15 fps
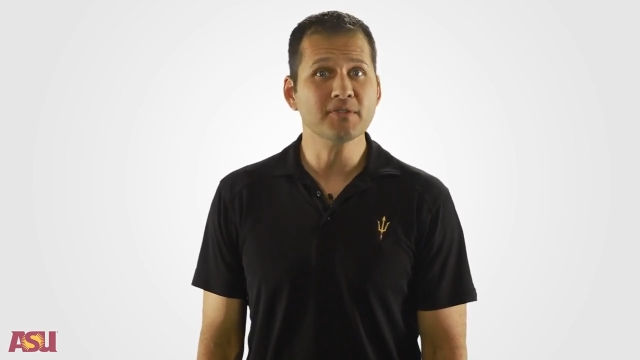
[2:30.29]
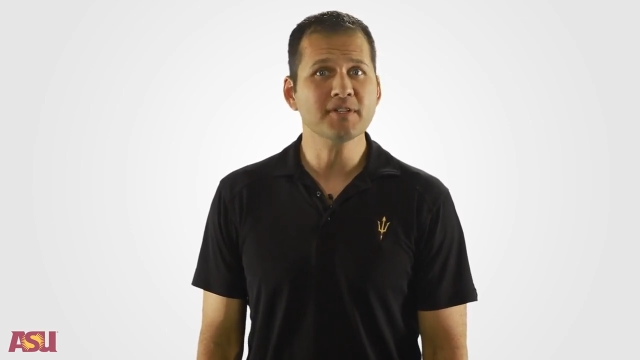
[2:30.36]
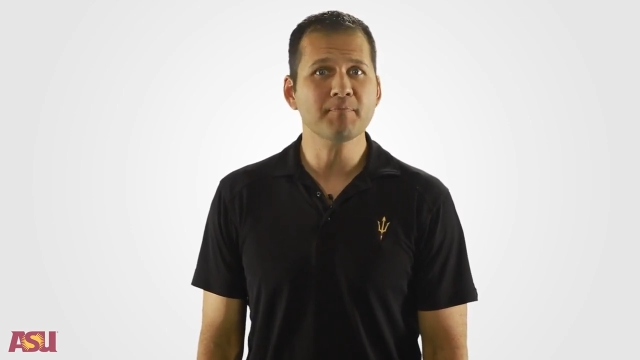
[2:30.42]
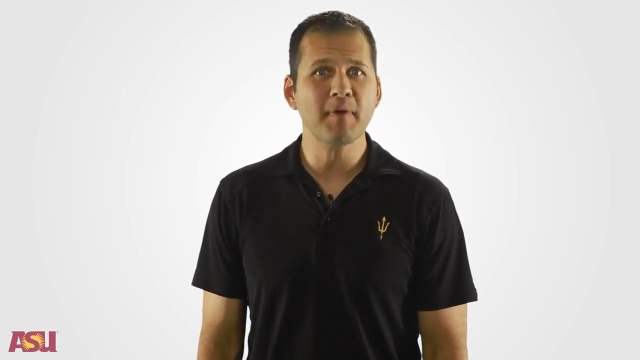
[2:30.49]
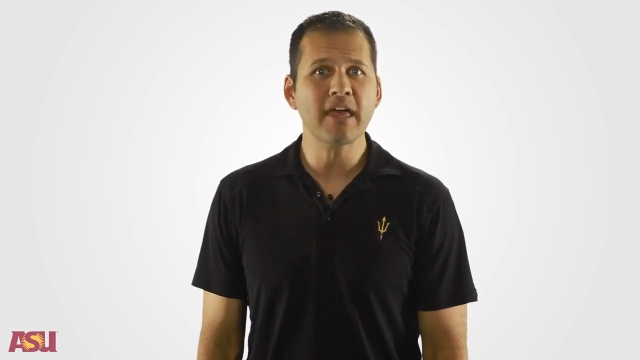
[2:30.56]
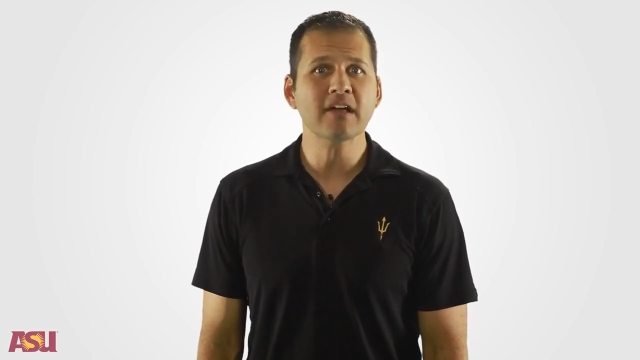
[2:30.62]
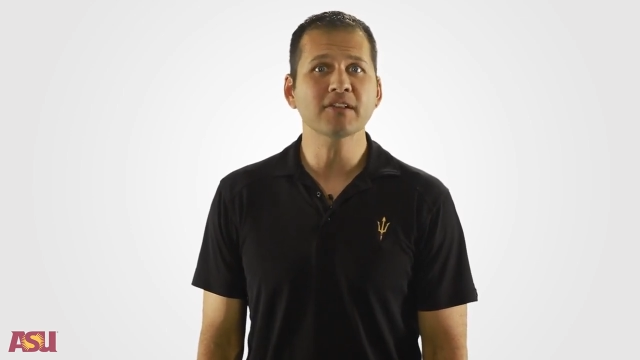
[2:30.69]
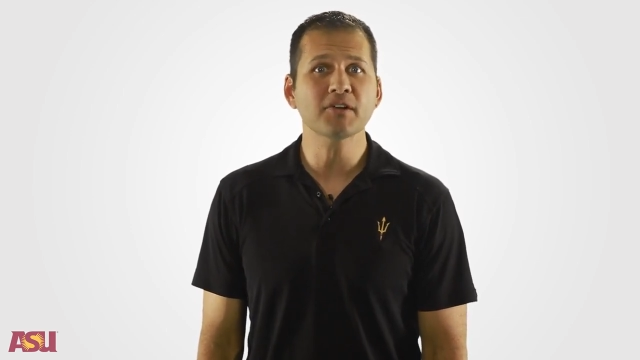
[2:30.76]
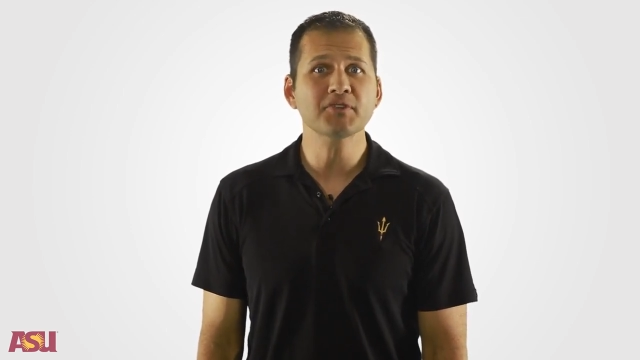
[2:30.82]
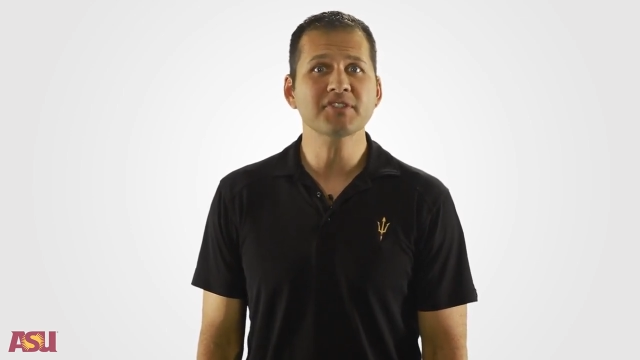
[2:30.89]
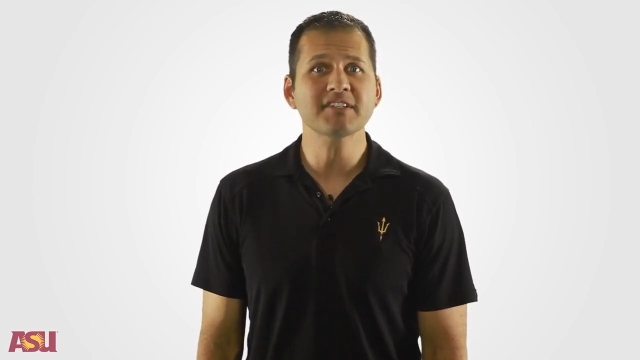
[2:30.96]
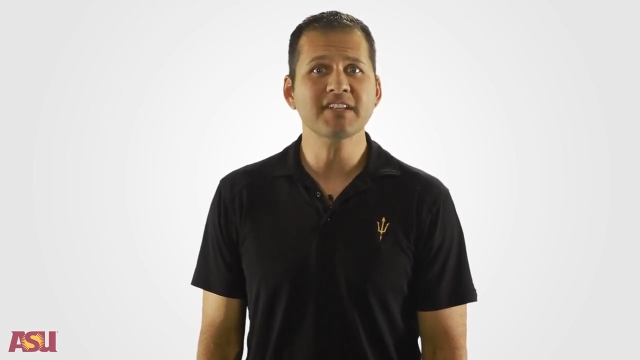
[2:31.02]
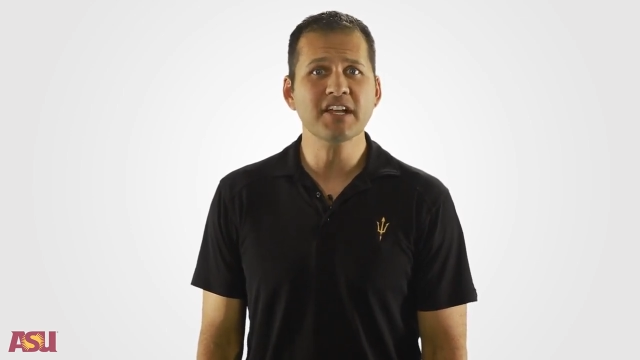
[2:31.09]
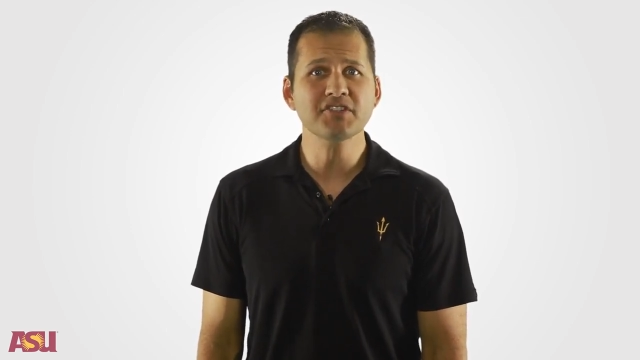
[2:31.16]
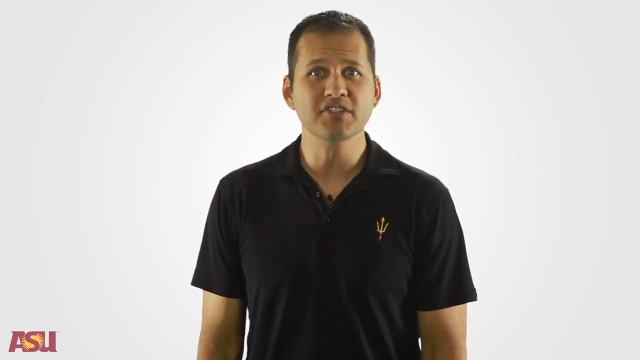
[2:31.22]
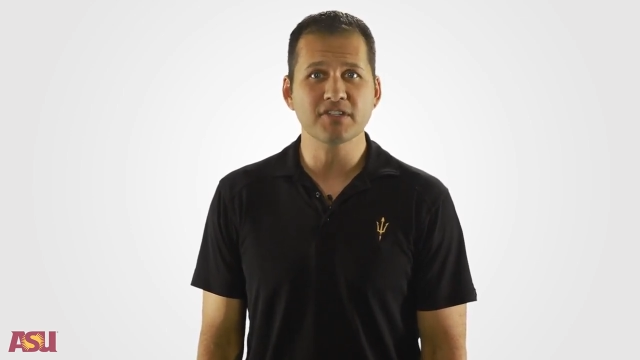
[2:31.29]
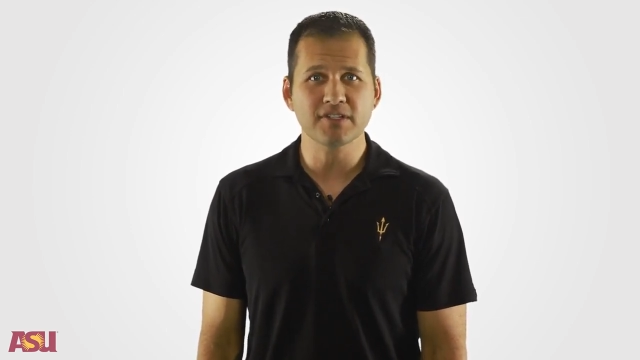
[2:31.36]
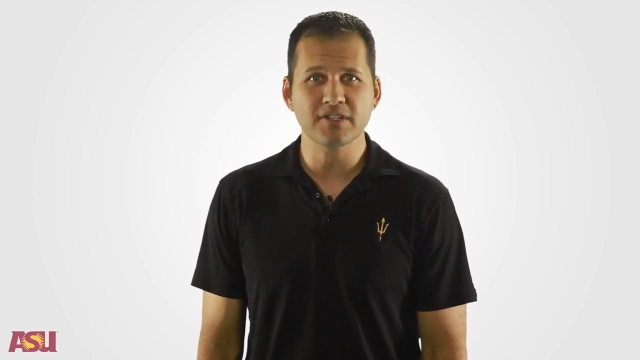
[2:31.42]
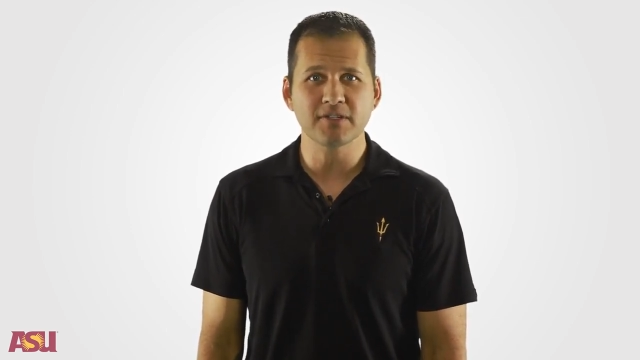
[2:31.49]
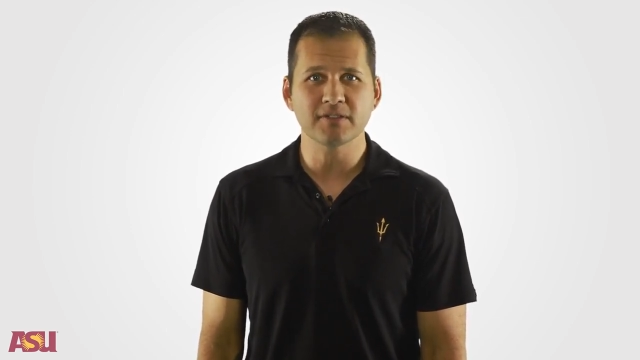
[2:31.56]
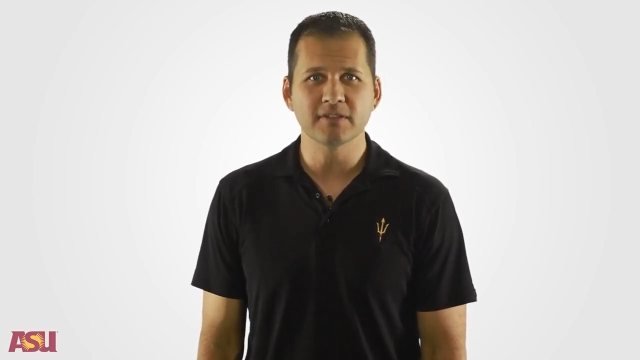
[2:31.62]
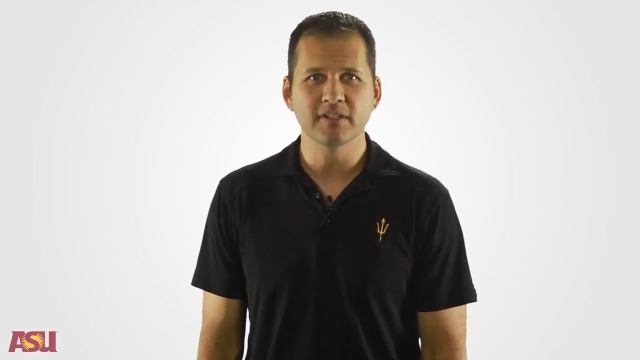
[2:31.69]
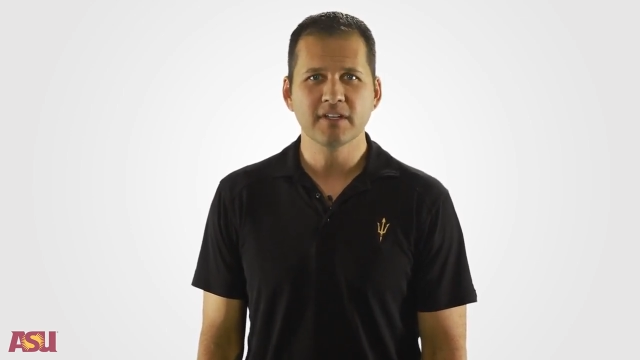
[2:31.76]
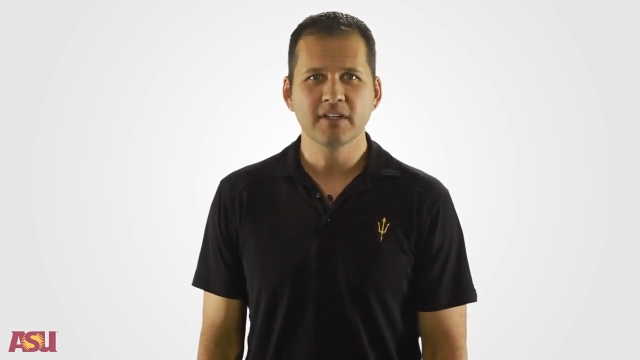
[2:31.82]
to pay close attention to